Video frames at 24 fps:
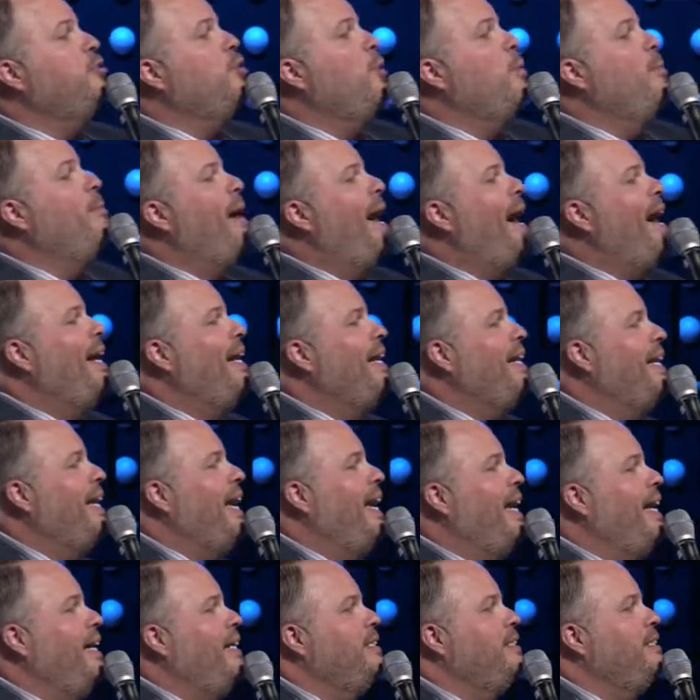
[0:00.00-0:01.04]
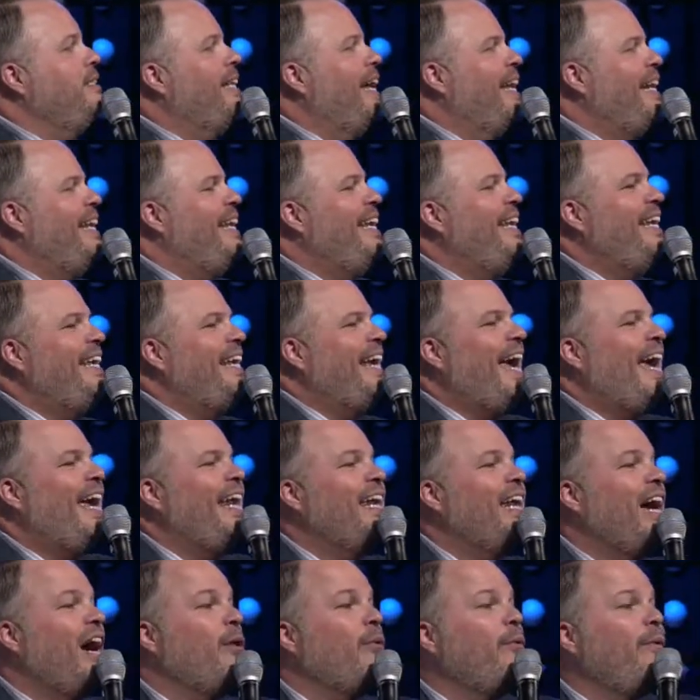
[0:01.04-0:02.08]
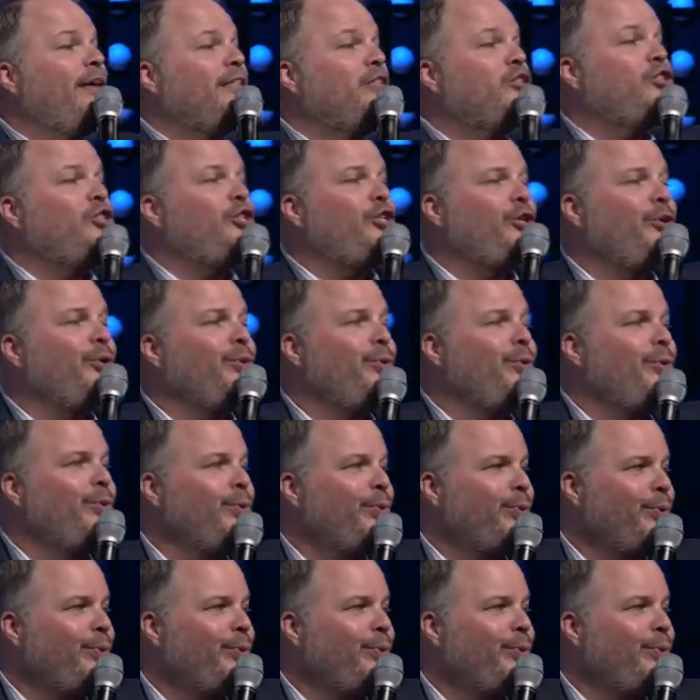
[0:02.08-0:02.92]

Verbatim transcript: so bad a case that he cannot rescue.